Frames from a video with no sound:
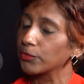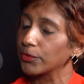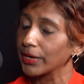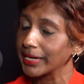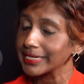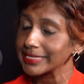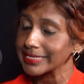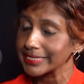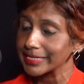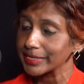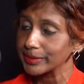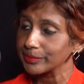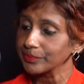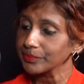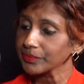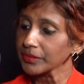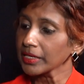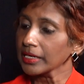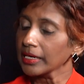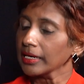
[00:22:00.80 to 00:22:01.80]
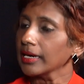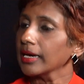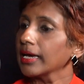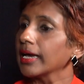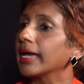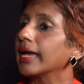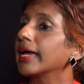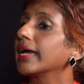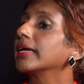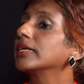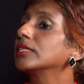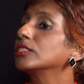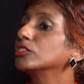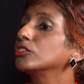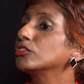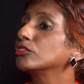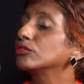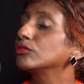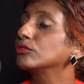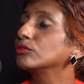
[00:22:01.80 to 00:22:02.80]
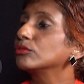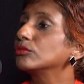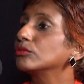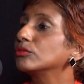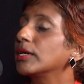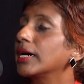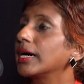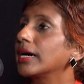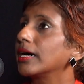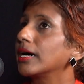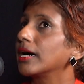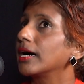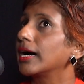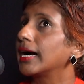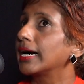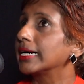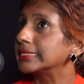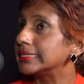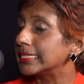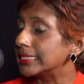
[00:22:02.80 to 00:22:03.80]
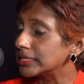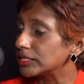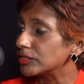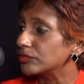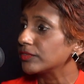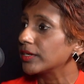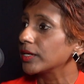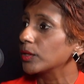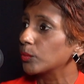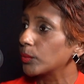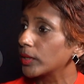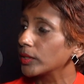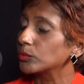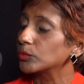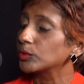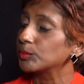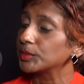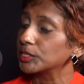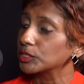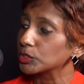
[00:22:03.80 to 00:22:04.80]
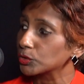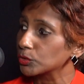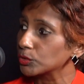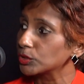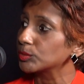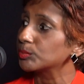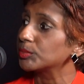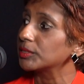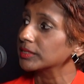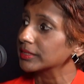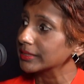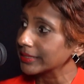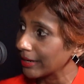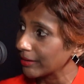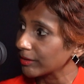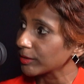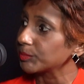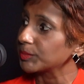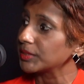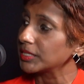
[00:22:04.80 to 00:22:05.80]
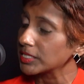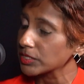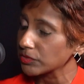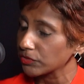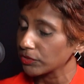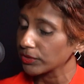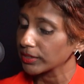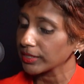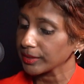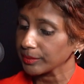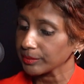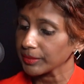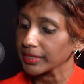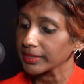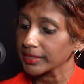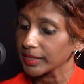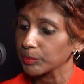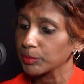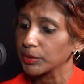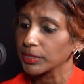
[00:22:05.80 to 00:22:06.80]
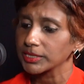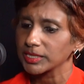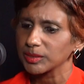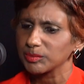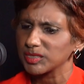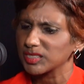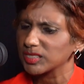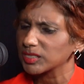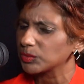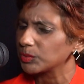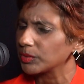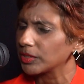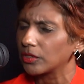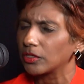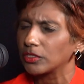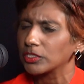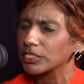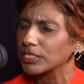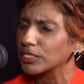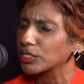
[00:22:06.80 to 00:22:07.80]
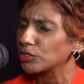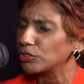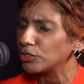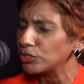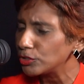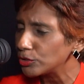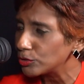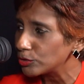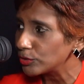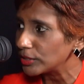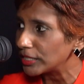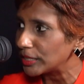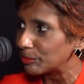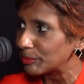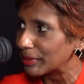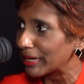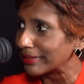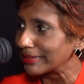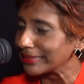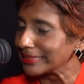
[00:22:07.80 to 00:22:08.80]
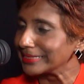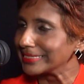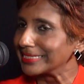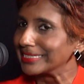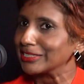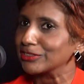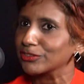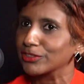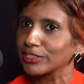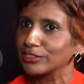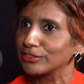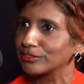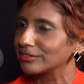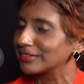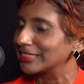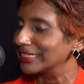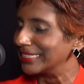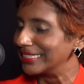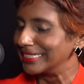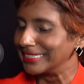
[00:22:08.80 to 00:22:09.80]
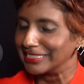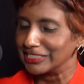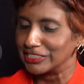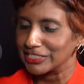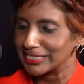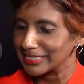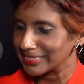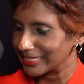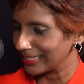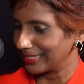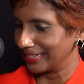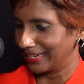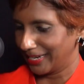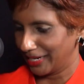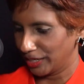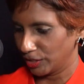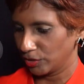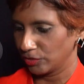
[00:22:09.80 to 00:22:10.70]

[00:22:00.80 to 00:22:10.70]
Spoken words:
raise him, and to identify what would be the suitable therapies for him at that point in time, because we're all just new in parenting, trying to just get the hang